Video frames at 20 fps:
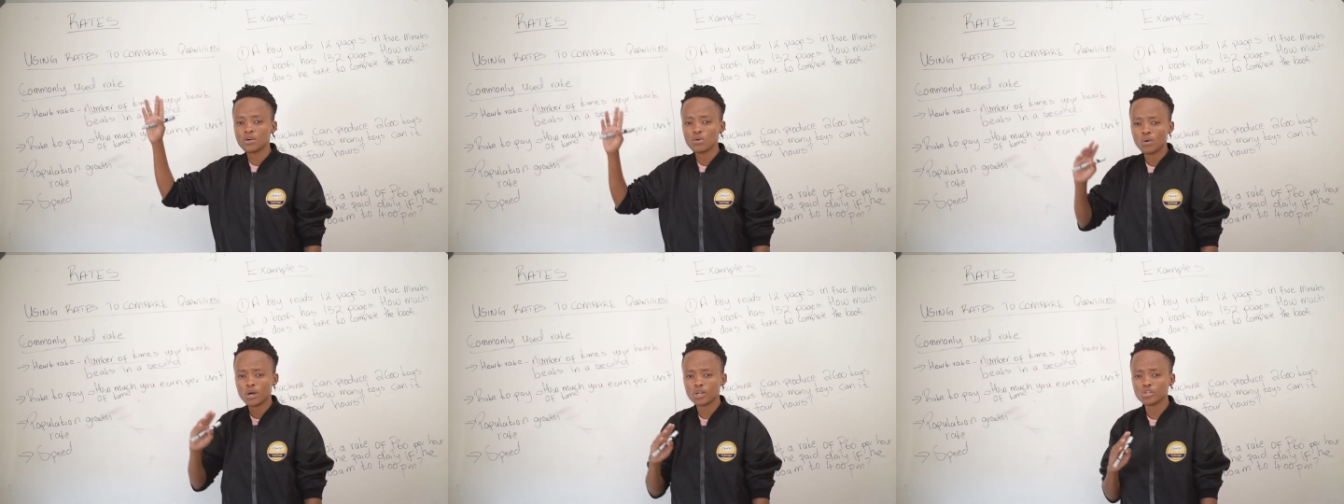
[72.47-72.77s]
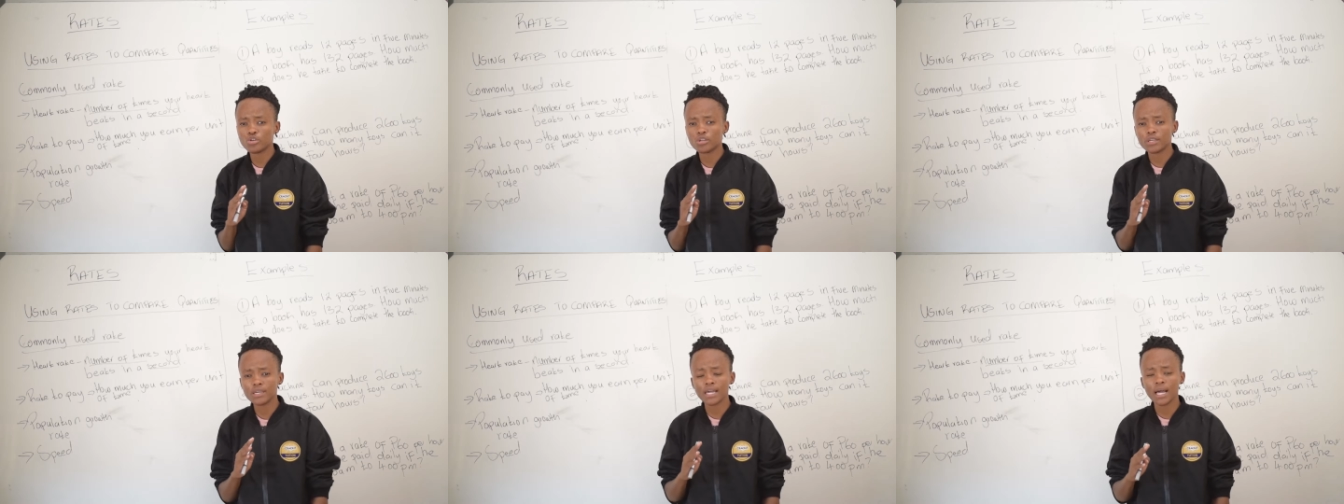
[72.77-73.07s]
we're
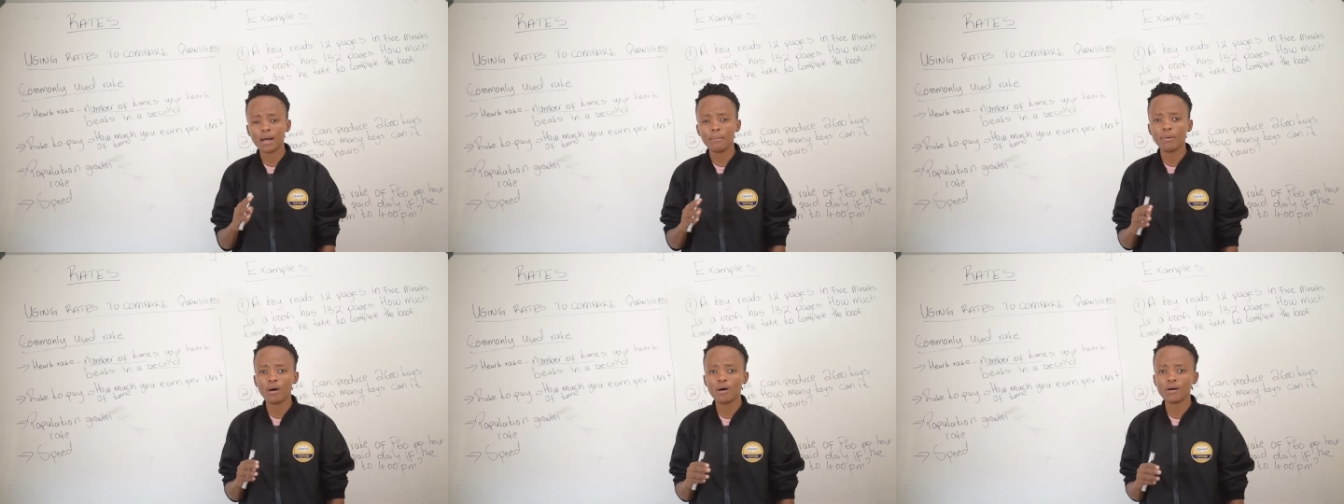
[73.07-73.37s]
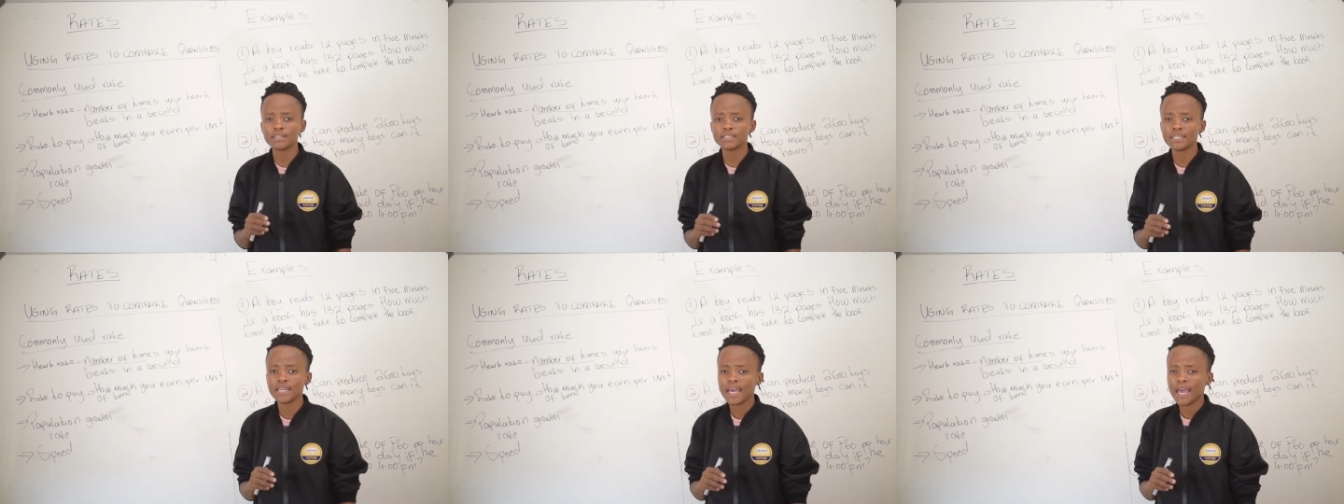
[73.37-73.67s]
talking
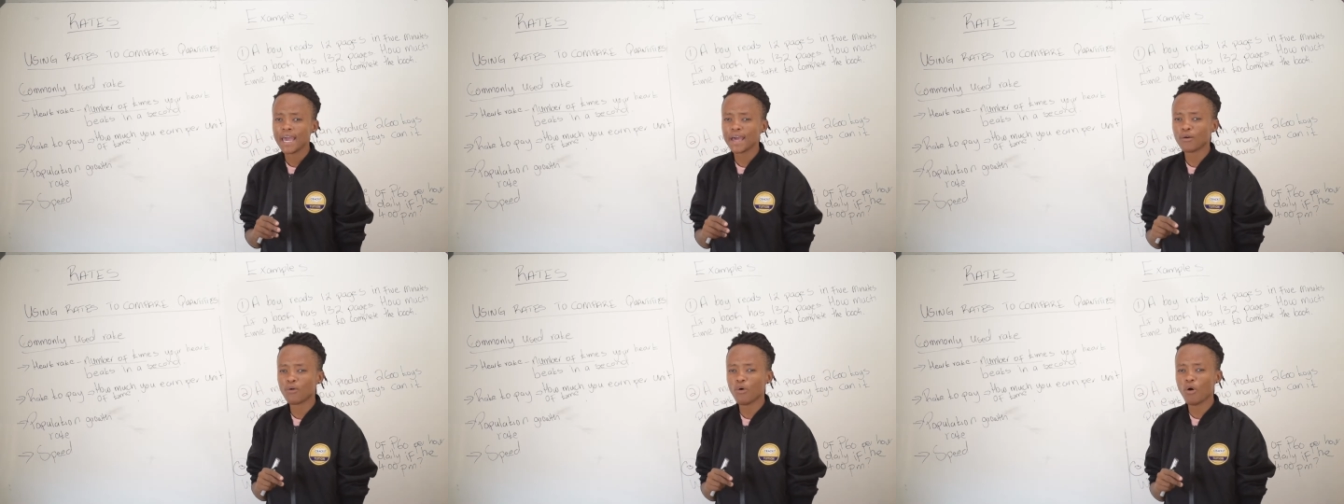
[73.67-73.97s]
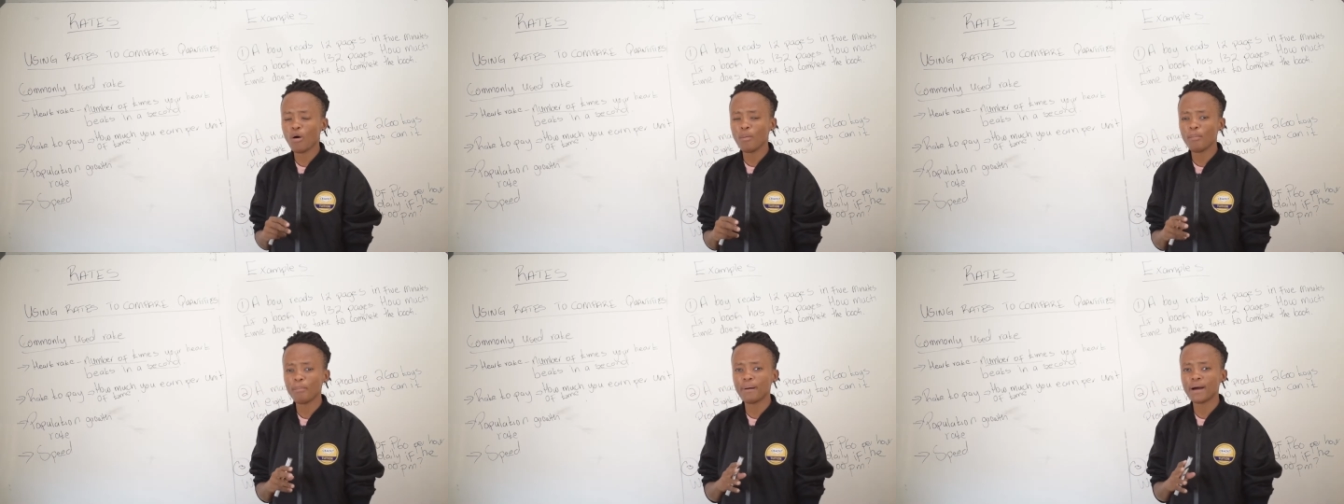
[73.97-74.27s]
about a
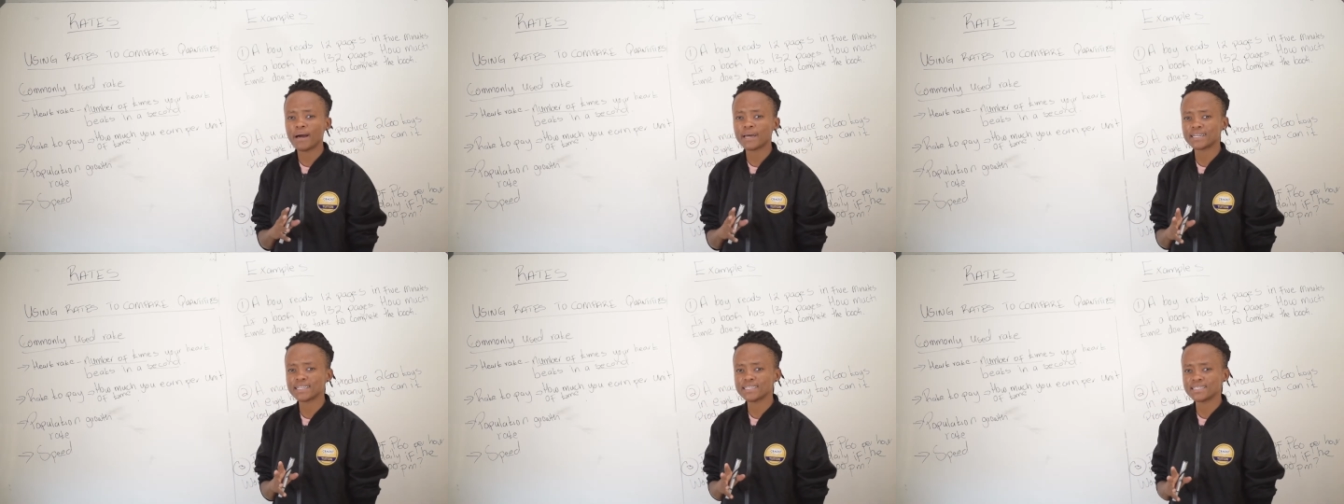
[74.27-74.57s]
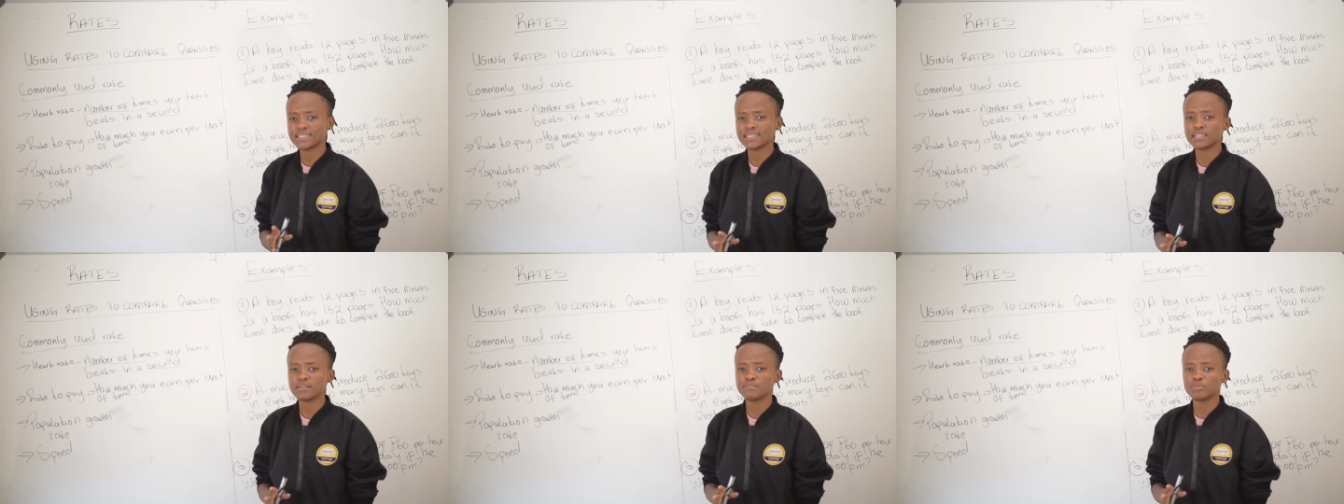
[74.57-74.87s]

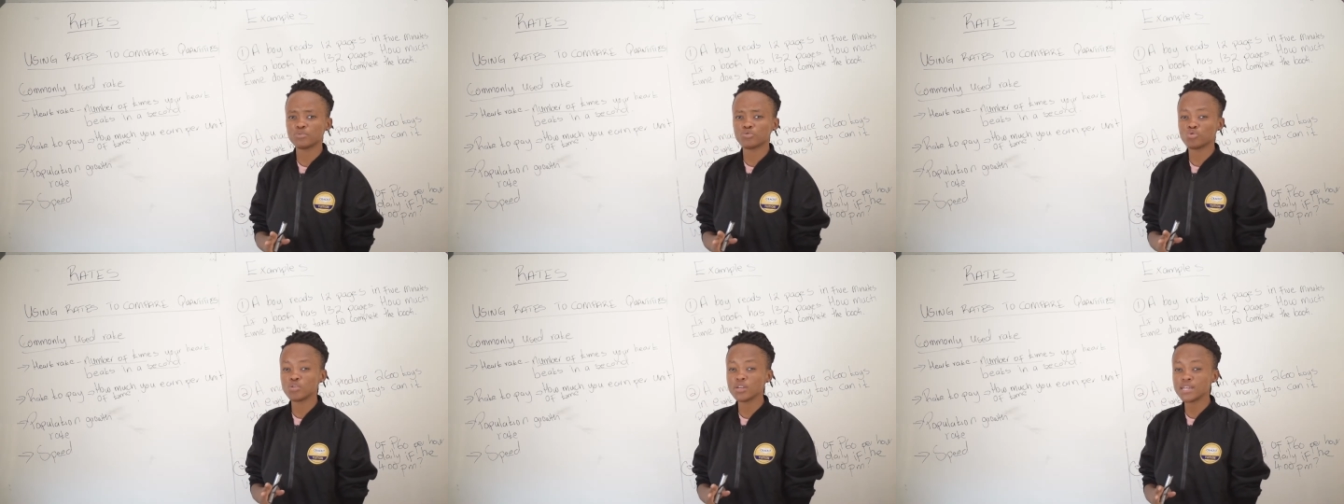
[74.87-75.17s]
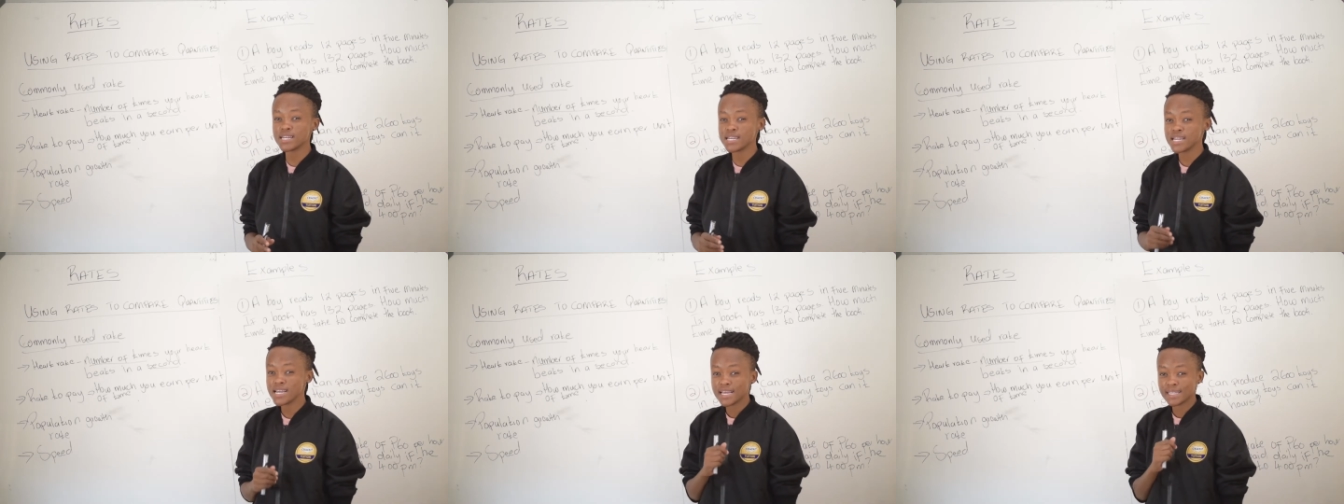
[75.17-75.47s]
comparison
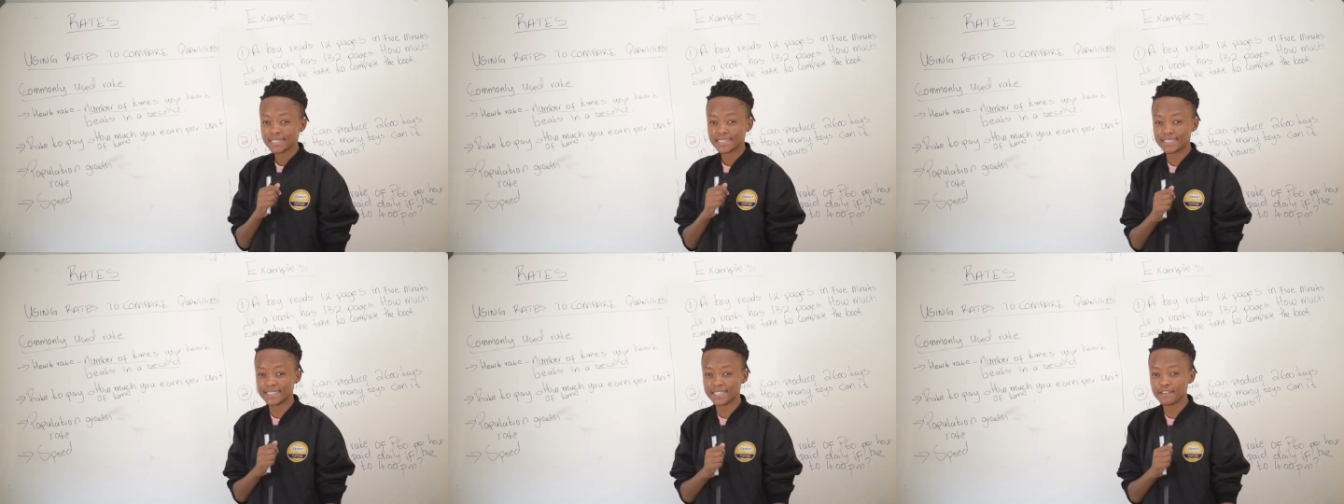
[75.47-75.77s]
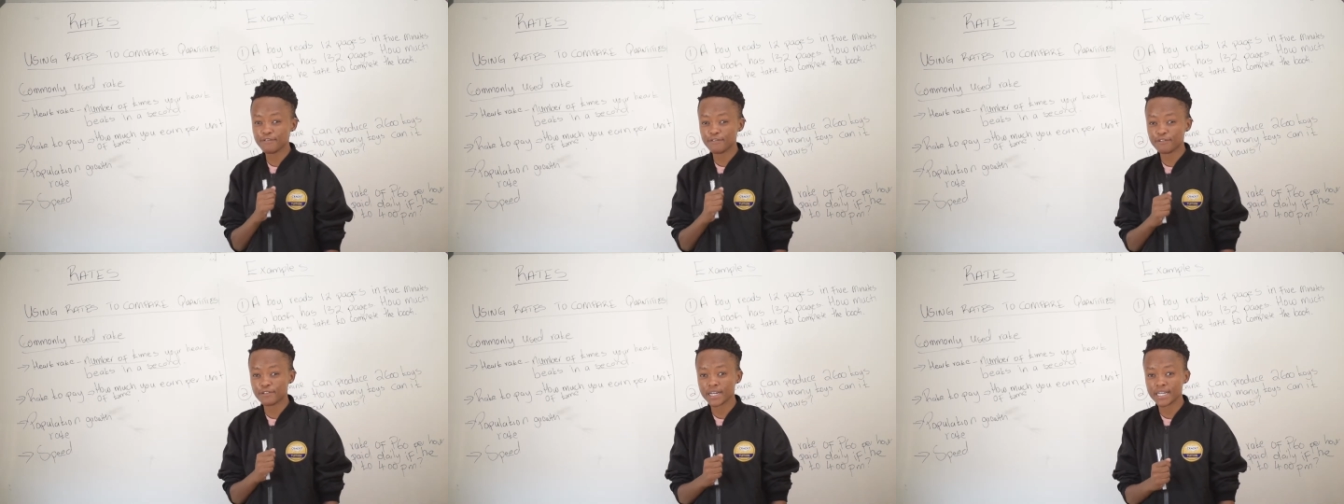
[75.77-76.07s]
between
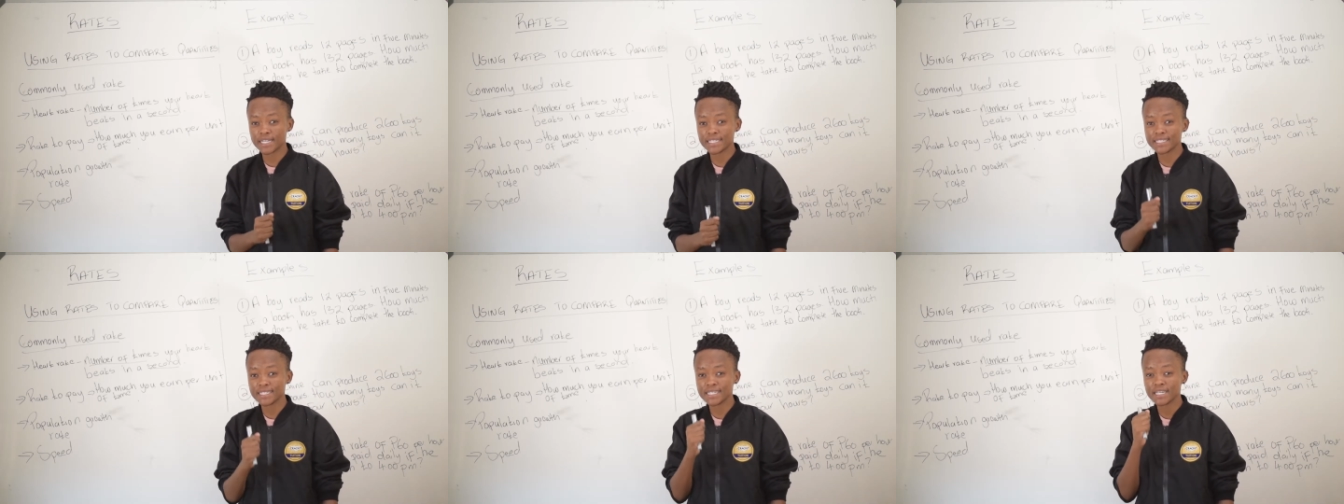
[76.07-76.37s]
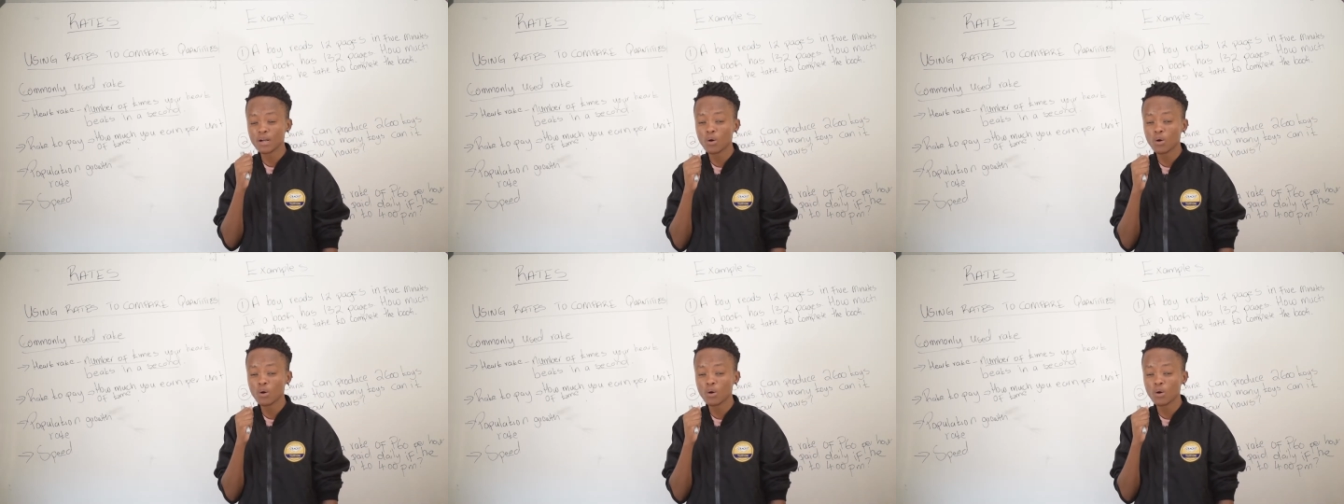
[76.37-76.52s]
different